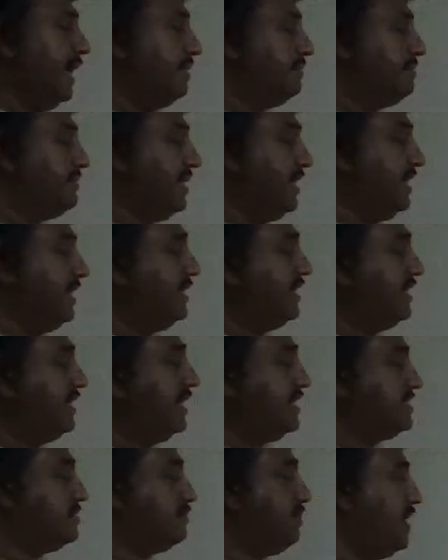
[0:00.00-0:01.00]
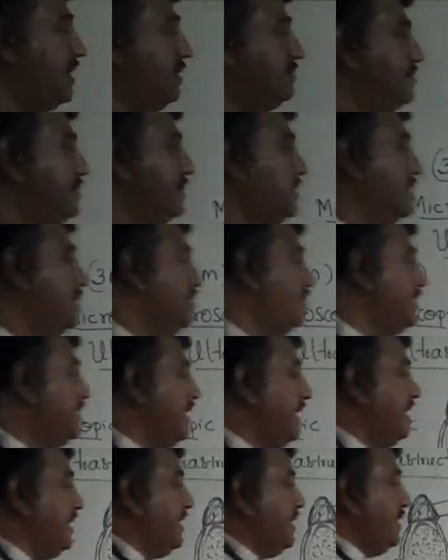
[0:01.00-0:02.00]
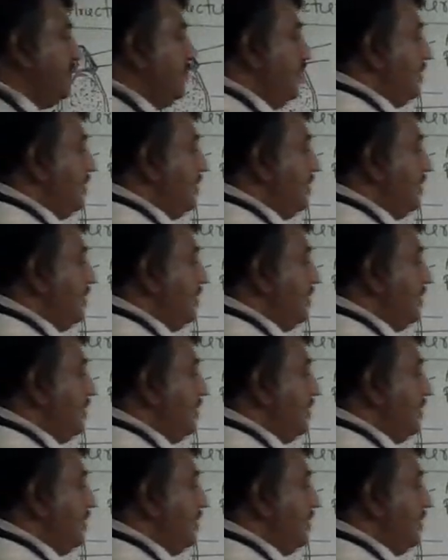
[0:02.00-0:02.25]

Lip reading: of the sperm. Okay, you